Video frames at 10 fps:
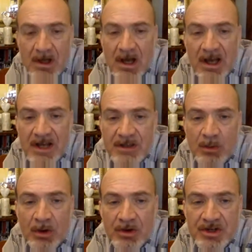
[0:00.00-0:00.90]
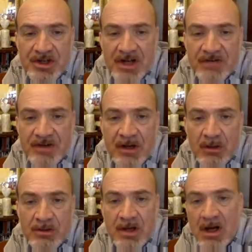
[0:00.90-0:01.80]
Okay, so why not just change the
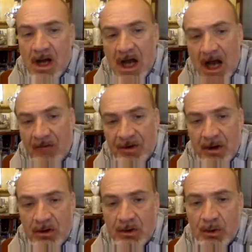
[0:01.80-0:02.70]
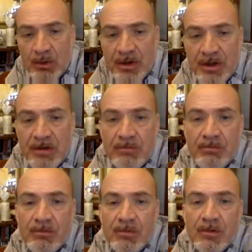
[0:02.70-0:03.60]
code? Other code could already
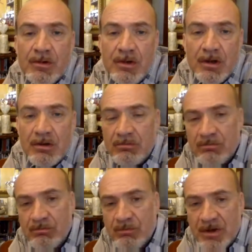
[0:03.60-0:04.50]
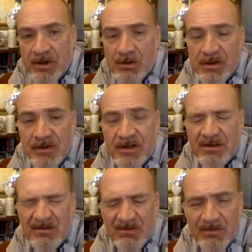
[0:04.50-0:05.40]
make use of it.
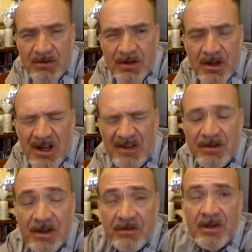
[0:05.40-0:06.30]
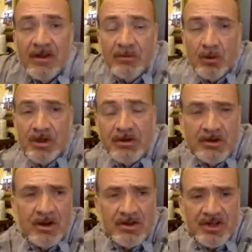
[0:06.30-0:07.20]
In the more general, you
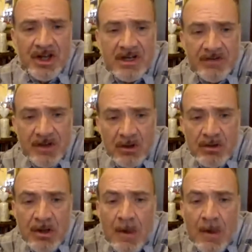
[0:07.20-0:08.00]
can't just change the code.